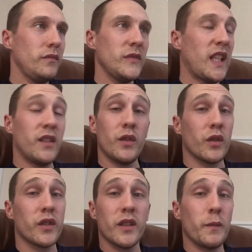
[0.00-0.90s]
it's
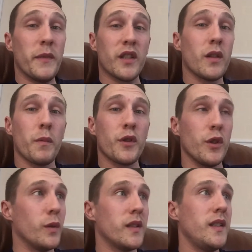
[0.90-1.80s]
just missed
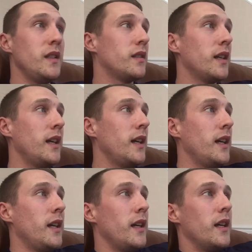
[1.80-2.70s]
opportunities.
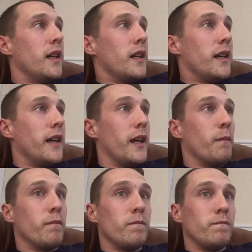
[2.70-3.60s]

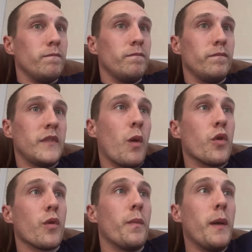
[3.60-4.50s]
Now,
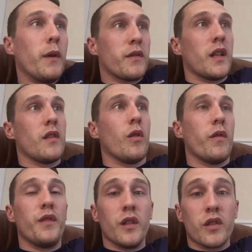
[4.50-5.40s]
some people have said, oh,
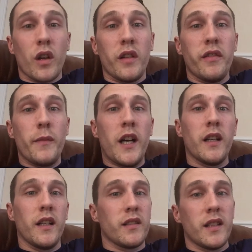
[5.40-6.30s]
feel sorry for
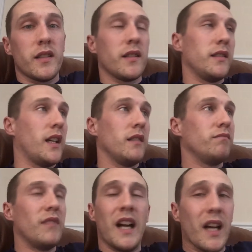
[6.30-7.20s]
Martinez, this and that.
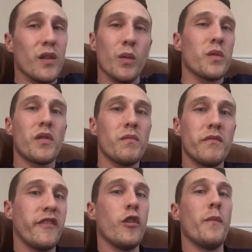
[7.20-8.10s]
I don't.
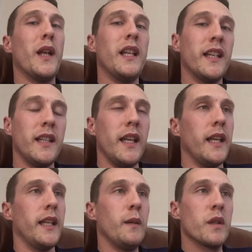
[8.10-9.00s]
4 million a
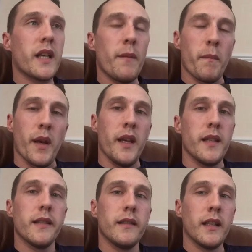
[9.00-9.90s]
year he was getting
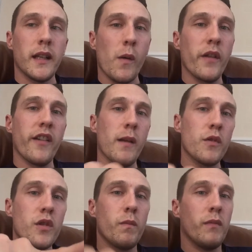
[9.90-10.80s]
paid, and now if I
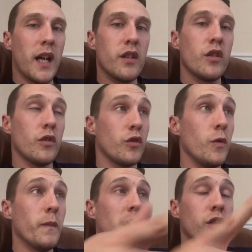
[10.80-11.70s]
was
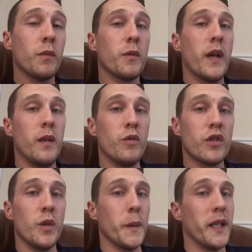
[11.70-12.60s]
doing my job the way he was
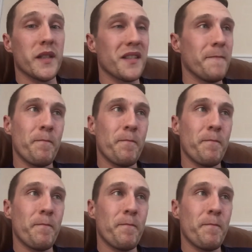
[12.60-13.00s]
doing his,